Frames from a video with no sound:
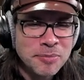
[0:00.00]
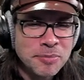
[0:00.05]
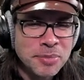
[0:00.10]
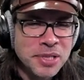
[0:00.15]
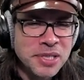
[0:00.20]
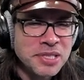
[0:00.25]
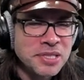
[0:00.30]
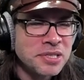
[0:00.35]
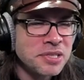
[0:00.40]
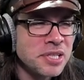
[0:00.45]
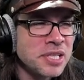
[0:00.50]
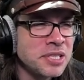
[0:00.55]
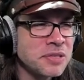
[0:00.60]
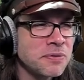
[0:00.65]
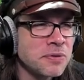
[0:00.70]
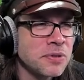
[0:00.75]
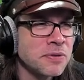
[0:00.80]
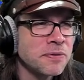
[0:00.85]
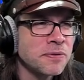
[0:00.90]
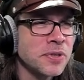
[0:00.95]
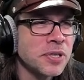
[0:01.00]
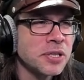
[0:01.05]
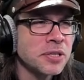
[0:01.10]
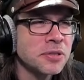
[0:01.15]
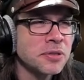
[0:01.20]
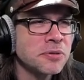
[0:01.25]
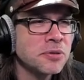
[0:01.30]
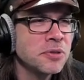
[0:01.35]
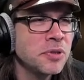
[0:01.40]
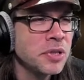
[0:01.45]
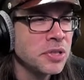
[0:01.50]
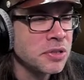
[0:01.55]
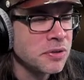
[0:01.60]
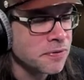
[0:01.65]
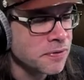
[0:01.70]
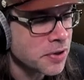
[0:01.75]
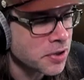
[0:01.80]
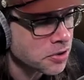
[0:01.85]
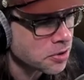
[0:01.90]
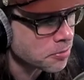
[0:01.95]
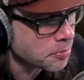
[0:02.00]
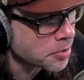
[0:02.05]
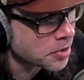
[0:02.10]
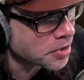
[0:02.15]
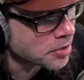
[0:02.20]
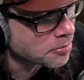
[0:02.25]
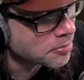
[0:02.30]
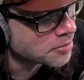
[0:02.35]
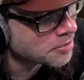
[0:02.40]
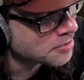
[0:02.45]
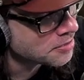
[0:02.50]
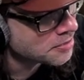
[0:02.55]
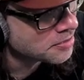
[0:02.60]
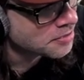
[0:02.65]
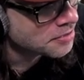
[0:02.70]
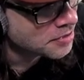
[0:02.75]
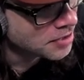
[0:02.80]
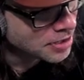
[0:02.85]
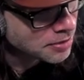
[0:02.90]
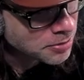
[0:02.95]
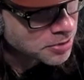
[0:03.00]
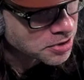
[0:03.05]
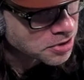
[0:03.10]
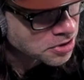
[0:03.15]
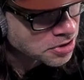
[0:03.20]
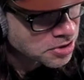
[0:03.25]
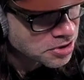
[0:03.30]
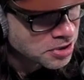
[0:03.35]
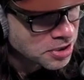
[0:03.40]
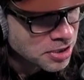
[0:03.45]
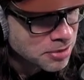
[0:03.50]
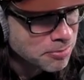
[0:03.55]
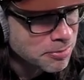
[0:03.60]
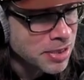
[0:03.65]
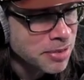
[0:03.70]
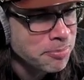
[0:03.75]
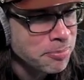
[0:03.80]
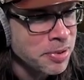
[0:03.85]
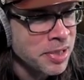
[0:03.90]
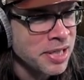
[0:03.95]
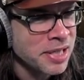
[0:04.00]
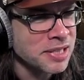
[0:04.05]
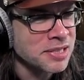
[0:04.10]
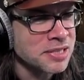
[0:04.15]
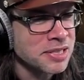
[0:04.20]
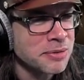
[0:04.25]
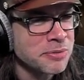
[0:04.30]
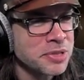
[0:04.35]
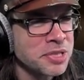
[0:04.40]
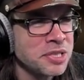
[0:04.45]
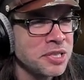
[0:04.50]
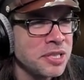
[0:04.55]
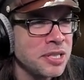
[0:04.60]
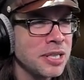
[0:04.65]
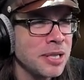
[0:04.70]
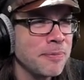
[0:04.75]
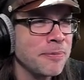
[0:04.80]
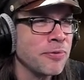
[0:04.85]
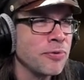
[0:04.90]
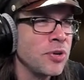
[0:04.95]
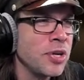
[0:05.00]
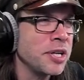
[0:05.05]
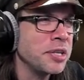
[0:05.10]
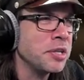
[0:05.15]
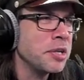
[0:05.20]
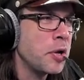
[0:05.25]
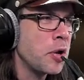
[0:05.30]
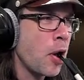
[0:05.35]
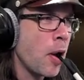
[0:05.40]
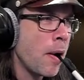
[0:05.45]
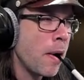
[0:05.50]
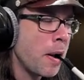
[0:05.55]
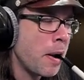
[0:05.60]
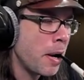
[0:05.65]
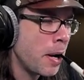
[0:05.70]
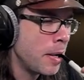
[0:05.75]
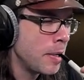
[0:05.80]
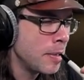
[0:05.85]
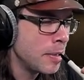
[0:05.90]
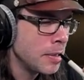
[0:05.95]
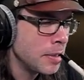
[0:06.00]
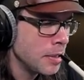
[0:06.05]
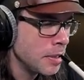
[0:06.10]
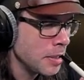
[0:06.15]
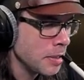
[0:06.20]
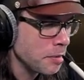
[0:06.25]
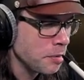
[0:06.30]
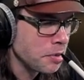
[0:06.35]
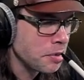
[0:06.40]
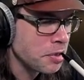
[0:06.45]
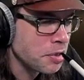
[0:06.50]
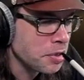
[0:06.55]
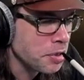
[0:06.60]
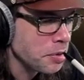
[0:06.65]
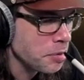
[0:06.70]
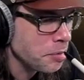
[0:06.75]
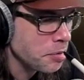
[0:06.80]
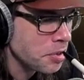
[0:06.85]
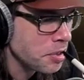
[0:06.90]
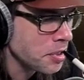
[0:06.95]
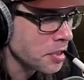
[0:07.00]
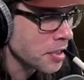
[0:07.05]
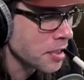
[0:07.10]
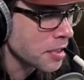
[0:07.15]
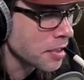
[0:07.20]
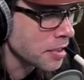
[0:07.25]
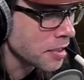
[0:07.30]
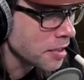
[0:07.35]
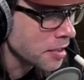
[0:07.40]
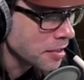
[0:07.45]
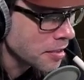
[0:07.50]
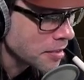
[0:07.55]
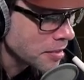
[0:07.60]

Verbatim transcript: Buzz, thanks for the follow. You get the follow pipe. I was shitting my pants. I was sitting up front. I was so scared.